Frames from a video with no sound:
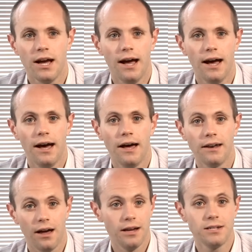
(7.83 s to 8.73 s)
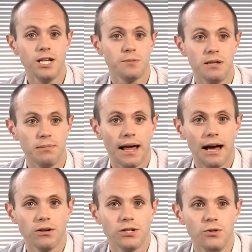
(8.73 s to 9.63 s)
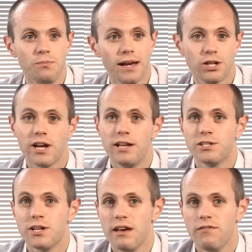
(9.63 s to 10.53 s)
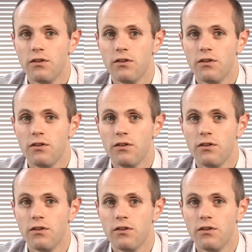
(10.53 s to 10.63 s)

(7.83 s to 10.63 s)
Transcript: and I teach people how to make changes to their